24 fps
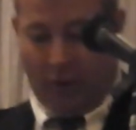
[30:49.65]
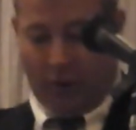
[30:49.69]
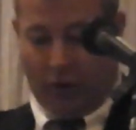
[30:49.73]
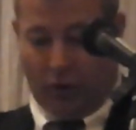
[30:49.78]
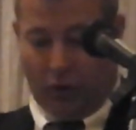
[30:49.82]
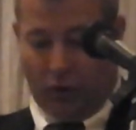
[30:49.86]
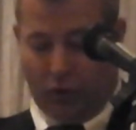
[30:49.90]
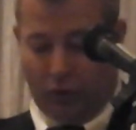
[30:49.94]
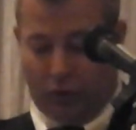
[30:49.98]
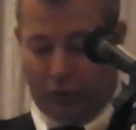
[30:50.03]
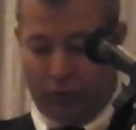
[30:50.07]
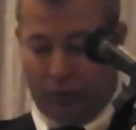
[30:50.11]

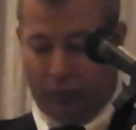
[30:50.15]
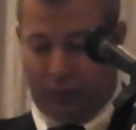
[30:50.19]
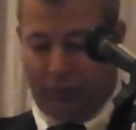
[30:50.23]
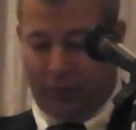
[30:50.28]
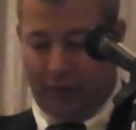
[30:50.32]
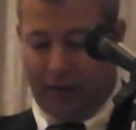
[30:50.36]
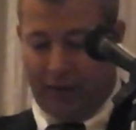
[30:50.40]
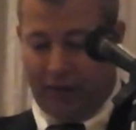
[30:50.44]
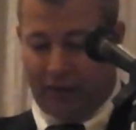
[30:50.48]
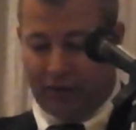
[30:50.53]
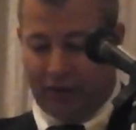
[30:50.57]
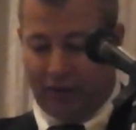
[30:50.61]
No two
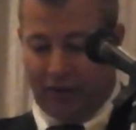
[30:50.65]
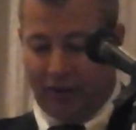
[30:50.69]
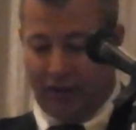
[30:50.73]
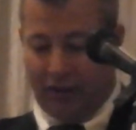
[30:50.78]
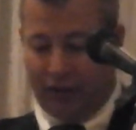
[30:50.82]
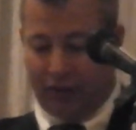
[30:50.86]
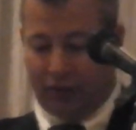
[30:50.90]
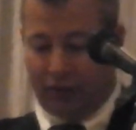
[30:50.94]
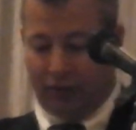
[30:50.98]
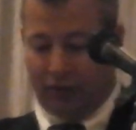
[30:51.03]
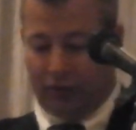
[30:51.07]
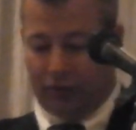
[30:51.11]
players in the
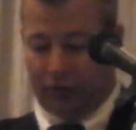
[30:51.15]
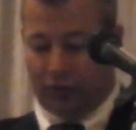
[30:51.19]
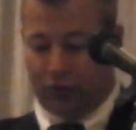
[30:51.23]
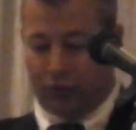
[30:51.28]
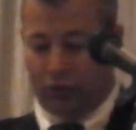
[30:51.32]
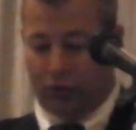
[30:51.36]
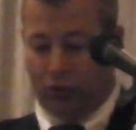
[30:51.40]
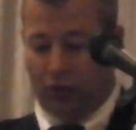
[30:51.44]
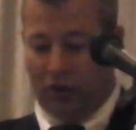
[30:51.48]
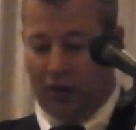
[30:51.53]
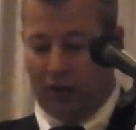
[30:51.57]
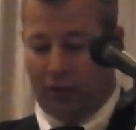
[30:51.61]
history of the
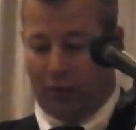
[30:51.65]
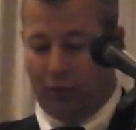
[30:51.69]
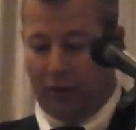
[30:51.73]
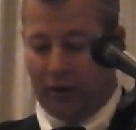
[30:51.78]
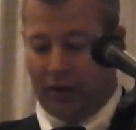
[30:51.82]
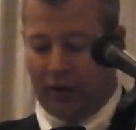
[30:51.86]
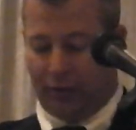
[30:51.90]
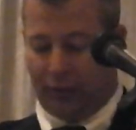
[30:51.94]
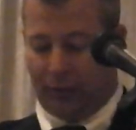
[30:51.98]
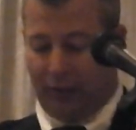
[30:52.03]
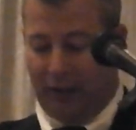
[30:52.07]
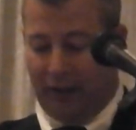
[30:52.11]
school have won
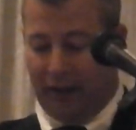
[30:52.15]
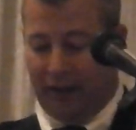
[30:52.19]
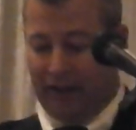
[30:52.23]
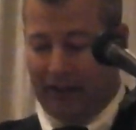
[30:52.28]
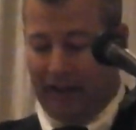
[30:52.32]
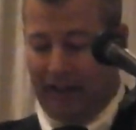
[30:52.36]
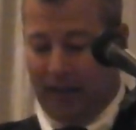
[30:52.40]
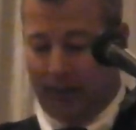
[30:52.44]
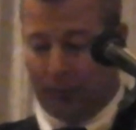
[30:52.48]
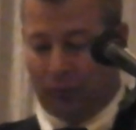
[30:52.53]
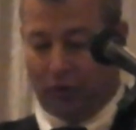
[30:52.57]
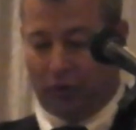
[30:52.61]
as many
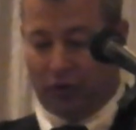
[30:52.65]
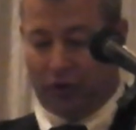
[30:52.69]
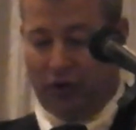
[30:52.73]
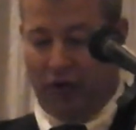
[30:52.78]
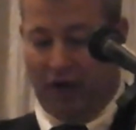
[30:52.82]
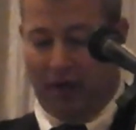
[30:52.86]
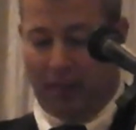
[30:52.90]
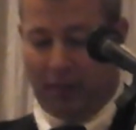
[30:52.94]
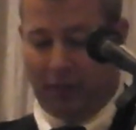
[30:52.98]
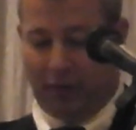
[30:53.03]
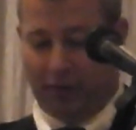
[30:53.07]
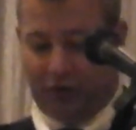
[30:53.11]
games or
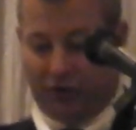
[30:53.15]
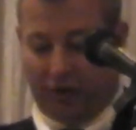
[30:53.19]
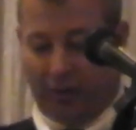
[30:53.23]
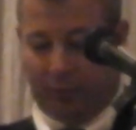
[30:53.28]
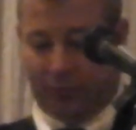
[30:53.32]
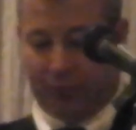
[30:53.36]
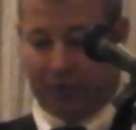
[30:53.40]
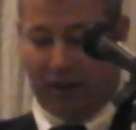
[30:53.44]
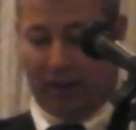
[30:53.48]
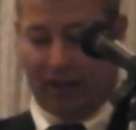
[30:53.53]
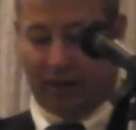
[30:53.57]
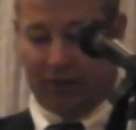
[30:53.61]

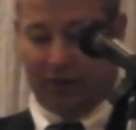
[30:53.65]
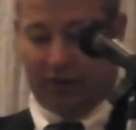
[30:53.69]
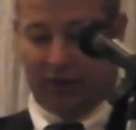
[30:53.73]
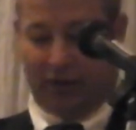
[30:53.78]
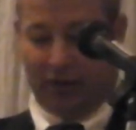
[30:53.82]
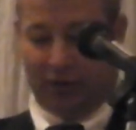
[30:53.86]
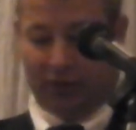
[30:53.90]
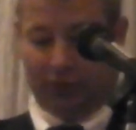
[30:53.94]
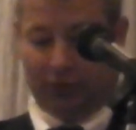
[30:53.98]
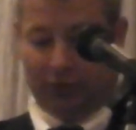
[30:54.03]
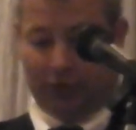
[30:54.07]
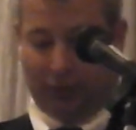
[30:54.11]
championships as
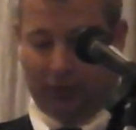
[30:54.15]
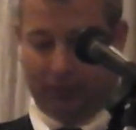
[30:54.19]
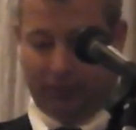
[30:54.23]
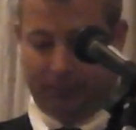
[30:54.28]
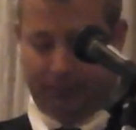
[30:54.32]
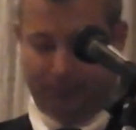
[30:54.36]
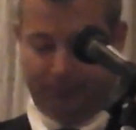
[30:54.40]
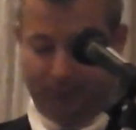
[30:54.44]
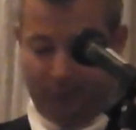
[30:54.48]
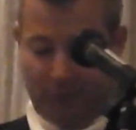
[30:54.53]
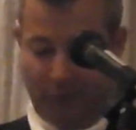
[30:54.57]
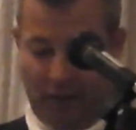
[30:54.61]
these two.
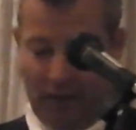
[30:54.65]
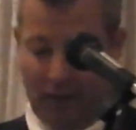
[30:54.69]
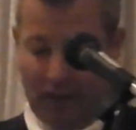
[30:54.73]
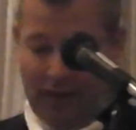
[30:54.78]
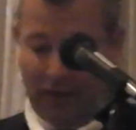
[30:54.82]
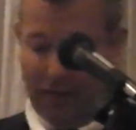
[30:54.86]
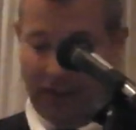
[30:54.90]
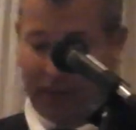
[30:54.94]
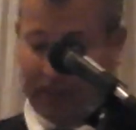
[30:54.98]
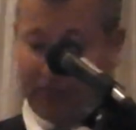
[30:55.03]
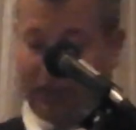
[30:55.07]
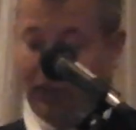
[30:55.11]

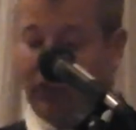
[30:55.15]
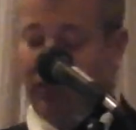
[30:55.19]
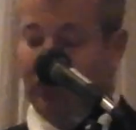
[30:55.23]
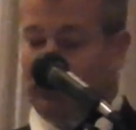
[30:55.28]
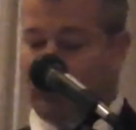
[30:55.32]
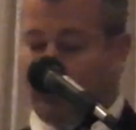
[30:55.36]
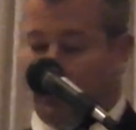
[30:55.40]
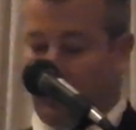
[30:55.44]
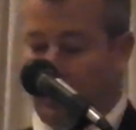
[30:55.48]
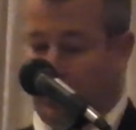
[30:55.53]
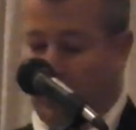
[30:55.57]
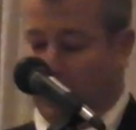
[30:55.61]
That tells
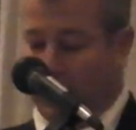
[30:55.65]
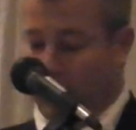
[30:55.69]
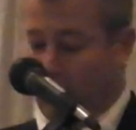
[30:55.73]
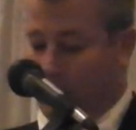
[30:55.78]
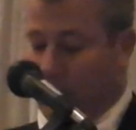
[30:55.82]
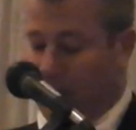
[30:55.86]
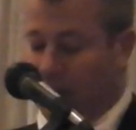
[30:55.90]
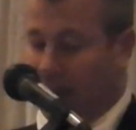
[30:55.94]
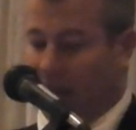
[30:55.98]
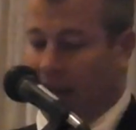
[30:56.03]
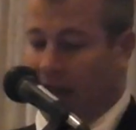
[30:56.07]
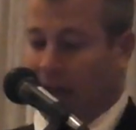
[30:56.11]
you a lot
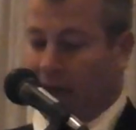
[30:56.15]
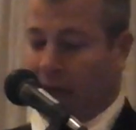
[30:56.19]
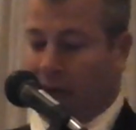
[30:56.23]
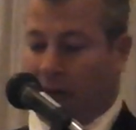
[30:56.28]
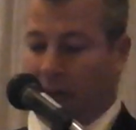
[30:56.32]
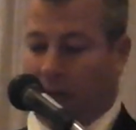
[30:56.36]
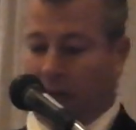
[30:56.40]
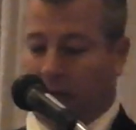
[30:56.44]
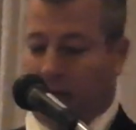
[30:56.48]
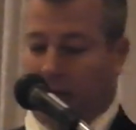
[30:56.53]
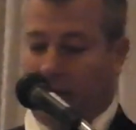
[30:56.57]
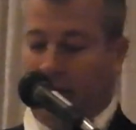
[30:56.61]
about how they
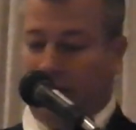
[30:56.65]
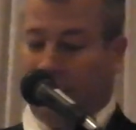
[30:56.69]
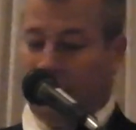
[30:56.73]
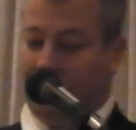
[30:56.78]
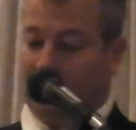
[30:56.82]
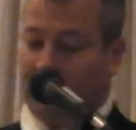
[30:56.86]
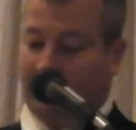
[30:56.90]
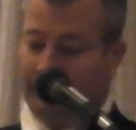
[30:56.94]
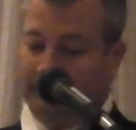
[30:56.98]
were raised.